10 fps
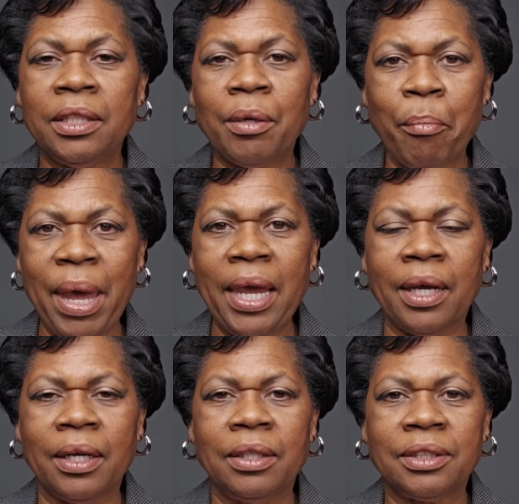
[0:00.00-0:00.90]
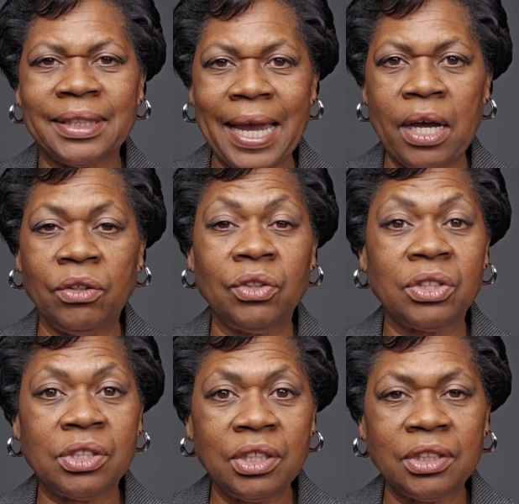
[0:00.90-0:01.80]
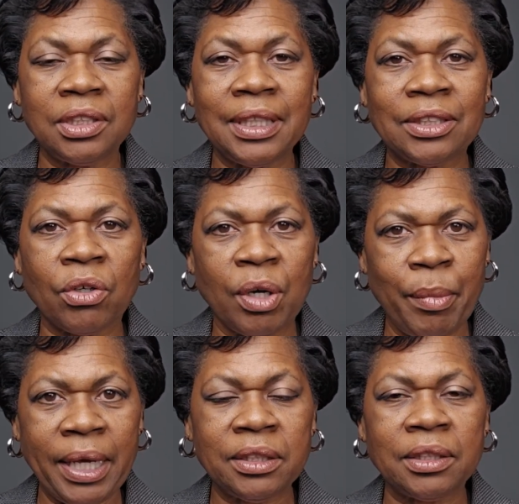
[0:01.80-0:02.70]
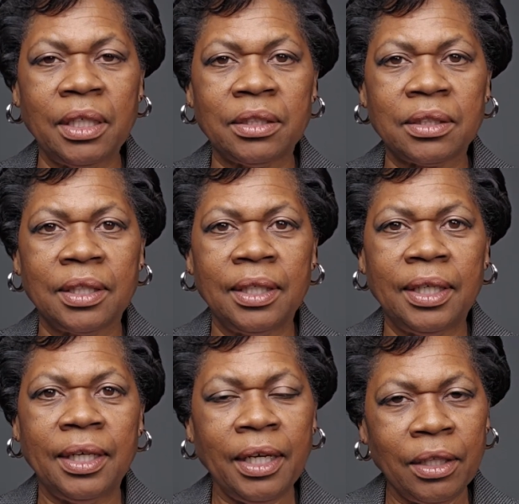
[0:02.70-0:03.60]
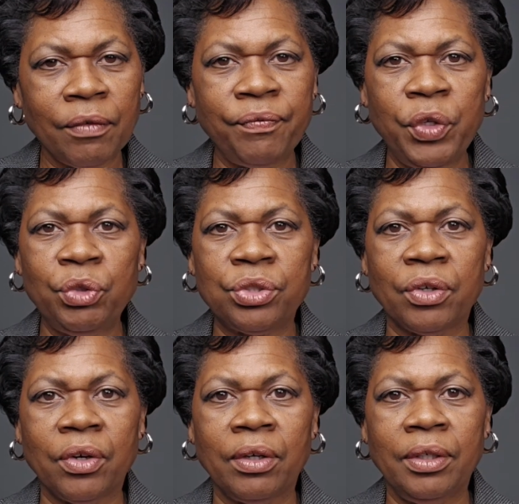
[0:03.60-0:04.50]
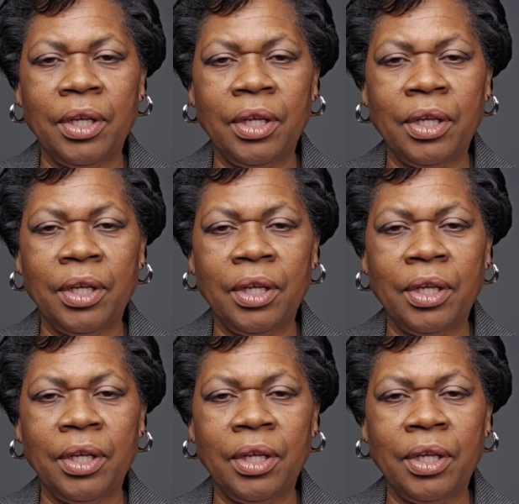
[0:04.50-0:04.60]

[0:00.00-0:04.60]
to make sound decisions that's going to make sense in the future.